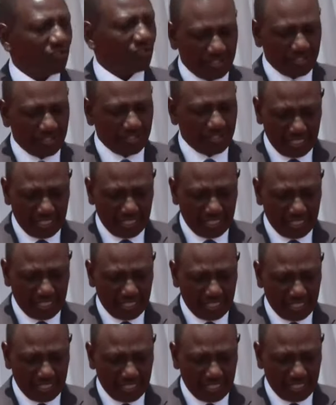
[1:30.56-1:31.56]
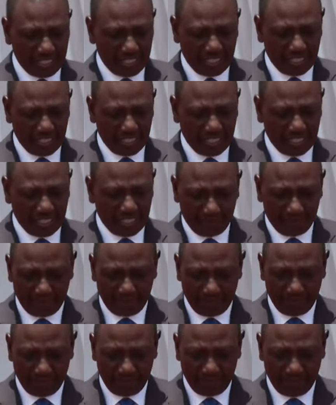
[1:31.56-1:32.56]
of us and how we
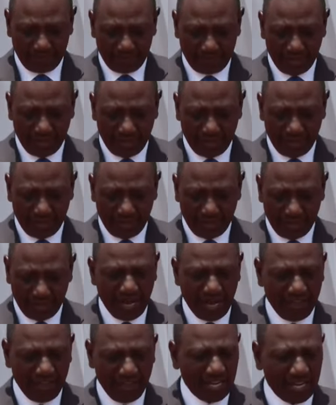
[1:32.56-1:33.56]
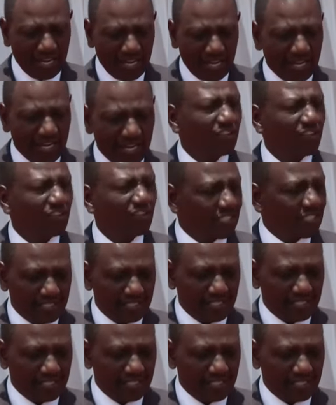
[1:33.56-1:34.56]
can harness the power of TVETs
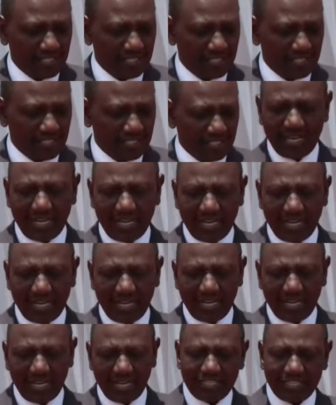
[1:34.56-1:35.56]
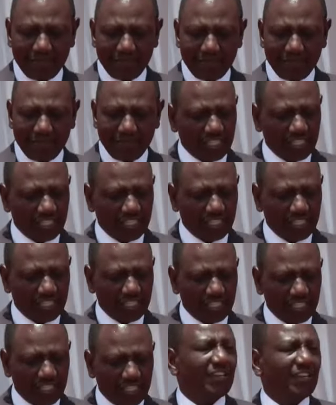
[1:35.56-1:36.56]
to translate
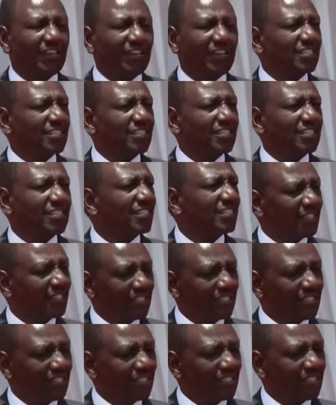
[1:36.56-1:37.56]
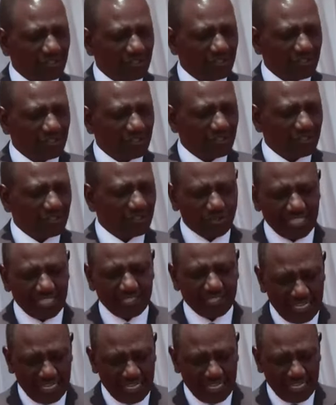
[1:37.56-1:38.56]
the potential of our youth into
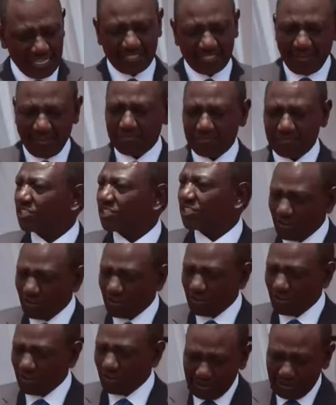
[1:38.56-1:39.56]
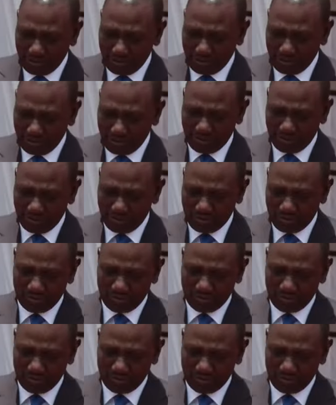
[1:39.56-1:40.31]
positive contributions to